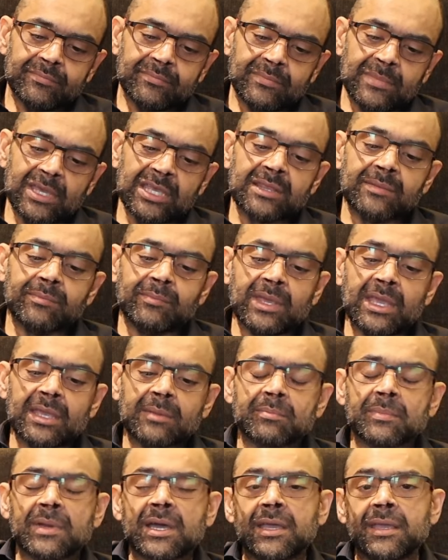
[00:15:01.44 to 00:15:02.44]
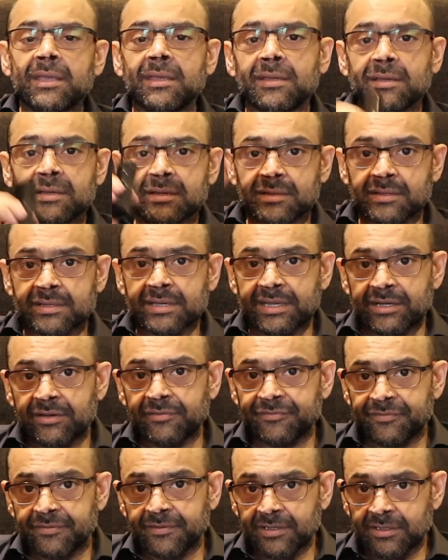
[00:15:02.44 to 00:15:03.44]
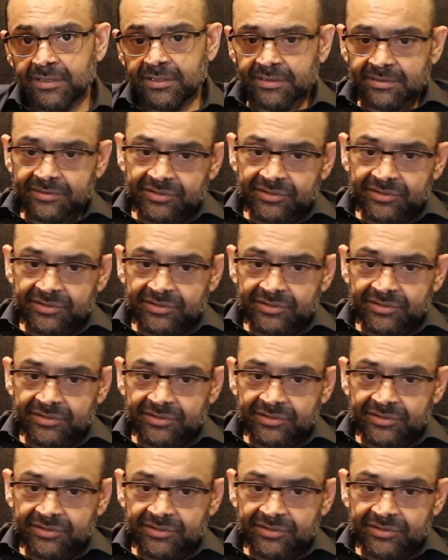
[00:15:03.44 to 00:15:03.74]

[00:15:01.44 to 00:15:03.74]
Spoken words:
make my kind of